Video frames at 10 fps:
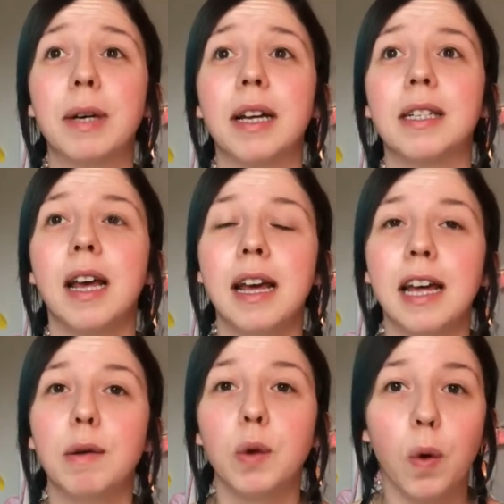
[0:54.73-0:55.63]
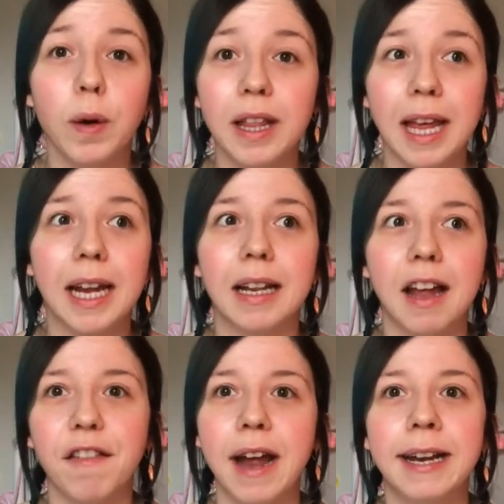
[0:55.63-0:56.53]
because it was the only thing
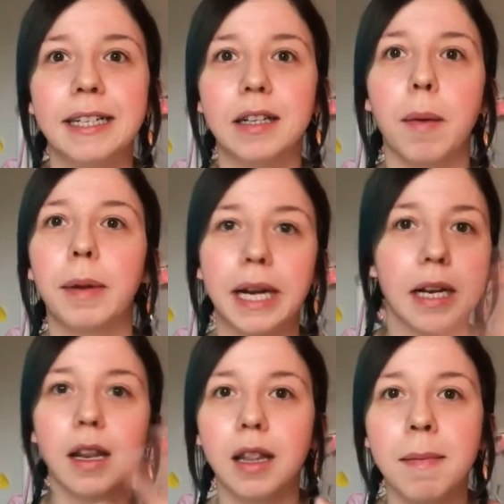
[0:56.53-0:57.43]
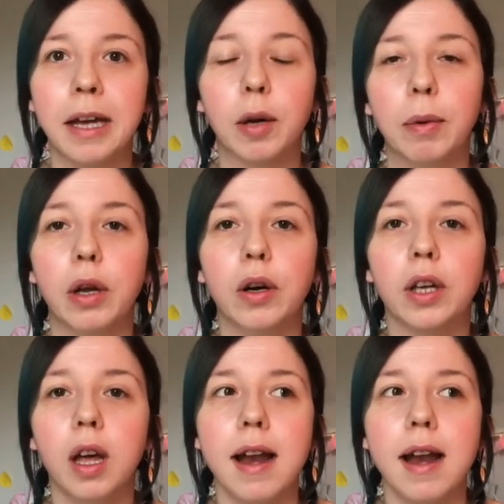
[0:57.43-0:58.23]
left that I needed to complete the makeup look